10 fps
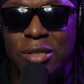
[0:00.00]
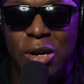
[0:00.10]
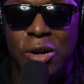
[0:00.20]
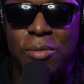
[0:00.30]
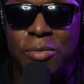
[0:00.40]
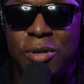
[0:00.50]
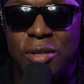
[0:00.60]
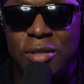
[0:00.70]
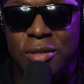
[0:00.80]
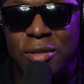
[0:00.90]
current book,
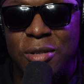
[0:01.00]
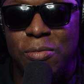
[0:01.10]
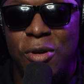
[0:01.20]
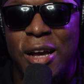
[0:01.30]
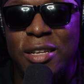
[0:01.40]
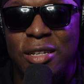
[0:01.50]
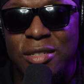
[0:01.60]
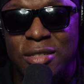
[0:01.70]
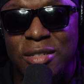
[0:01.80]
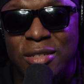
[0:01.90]
The
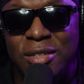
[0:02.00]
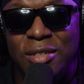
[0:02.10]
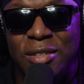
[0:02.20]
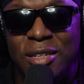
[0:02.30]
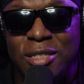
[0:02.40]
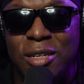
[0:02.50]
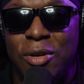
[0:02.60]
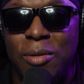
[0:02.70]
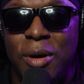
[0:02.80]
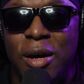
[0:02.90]
Practice, is talking
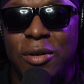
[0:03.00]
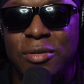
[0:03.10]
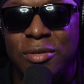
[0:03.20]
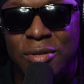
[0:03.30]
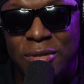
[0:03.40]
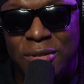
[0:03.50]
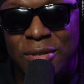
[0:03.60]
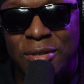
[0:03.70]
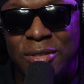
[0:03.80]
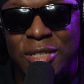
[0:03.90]
about
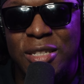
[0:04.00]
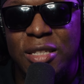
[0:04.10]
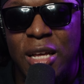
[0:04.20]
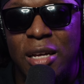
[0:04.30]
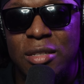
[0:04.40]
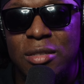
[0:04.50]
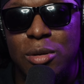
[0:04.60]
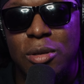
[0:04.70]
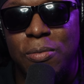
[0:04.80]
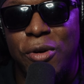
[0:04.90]
just that,
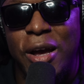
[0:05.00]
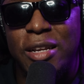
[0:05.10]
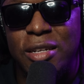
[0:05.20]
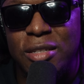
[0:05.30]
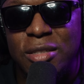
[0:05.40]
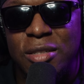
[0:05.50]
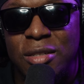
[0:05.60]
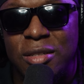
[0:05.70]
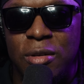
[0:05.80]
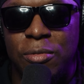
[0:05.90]
the practice.
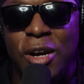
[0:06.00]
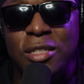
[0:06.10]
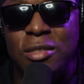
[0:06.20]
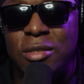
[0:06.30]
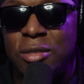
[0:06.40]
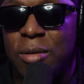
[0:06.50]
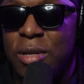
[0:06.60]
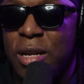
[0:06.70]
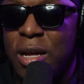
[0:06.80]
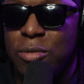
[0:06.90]
Practice is
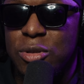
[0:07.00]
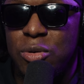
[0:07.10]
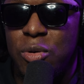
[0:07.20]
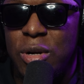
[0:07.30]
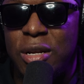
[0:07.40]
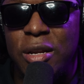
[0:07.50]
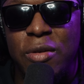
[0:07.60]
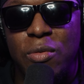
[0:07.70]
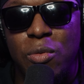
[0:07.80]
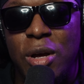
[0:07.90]
something that I was doing and didn't
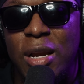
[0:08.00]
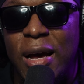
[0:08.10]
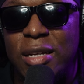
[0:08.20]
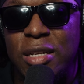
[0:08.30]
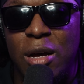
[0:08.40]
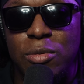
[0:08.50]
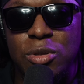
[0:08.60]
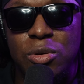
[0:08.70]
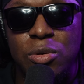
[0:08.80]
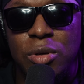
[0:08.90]
even realize that I was
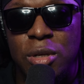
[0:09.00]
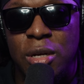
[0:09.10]
doing.